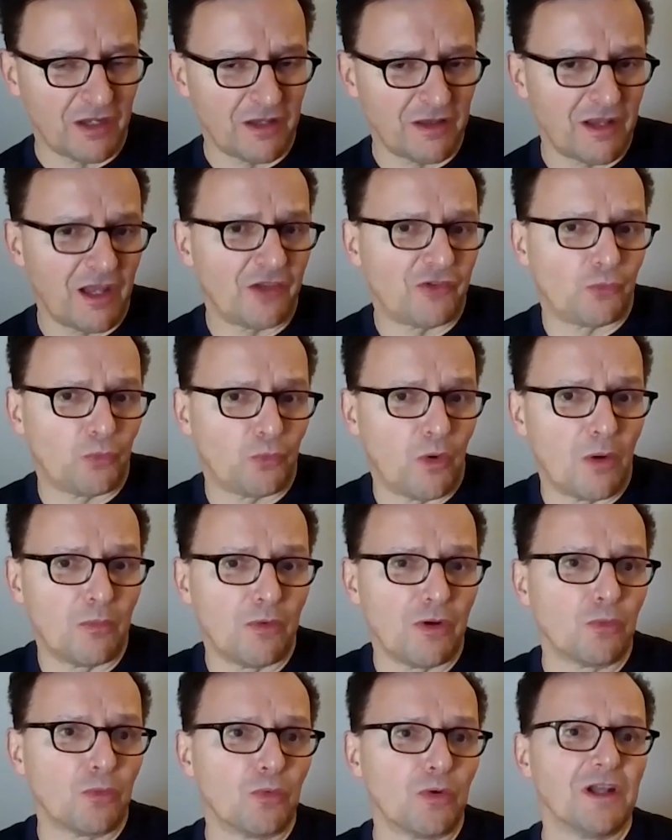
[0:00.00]
And that's where
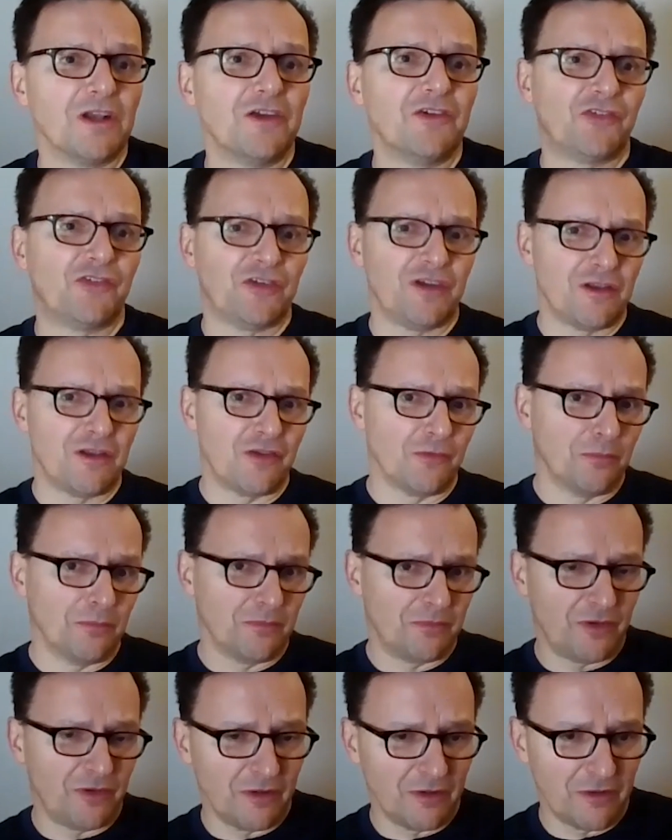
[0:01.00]
we really see
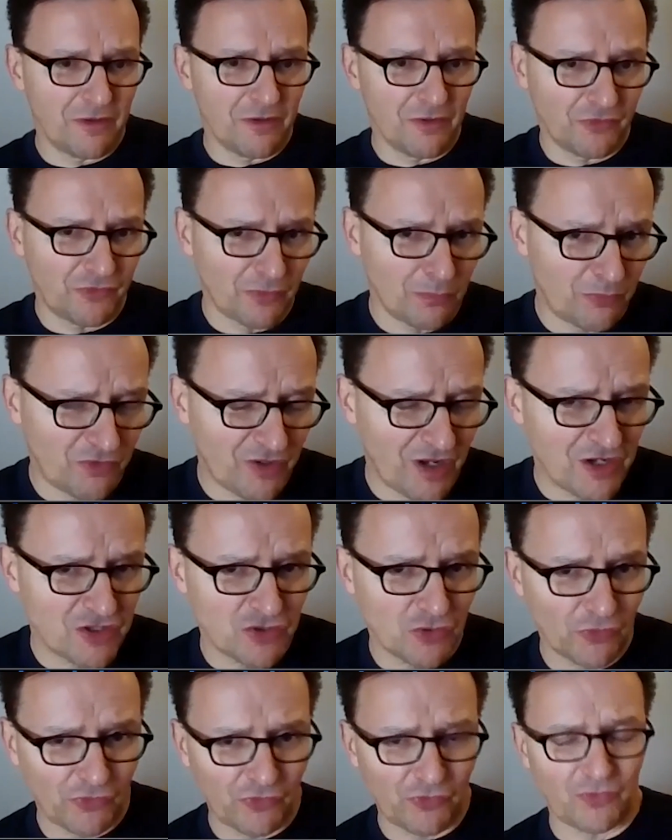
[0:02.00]
the, the, the
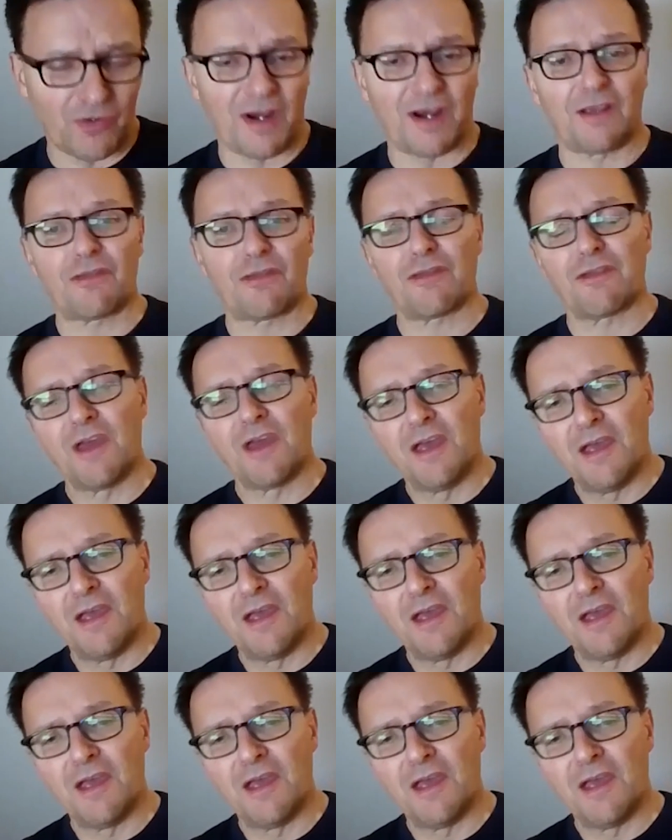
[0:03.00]
substantial strength